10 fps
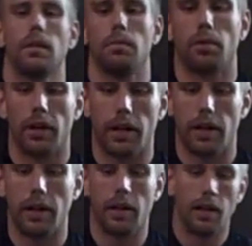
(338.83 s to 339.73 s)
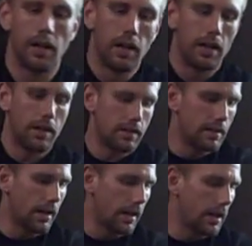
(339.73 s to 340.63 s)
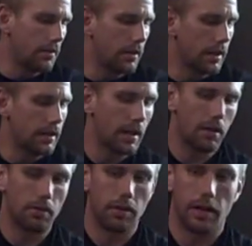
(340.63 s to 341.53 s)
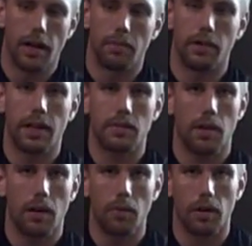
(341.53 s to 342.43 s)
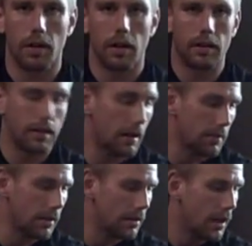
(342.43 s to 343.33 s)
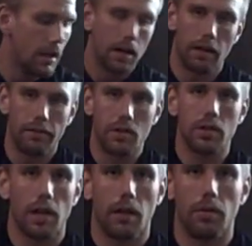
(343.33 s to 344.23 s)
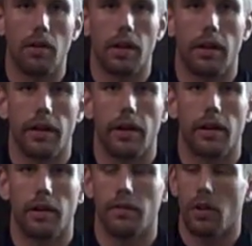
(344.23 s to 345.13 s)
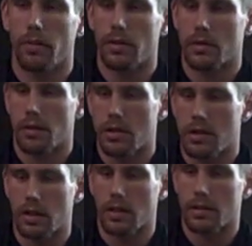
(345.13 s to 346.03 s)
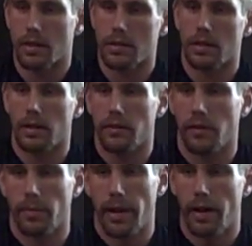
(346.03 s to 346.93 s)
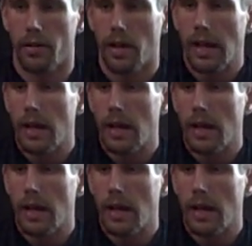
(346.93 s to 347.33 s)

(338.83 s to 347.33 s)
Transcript: bring it in, and see I can't really get that all the way down. But that's what I work on. I mean, eventually I will get there, even though I've been stretching consistently for about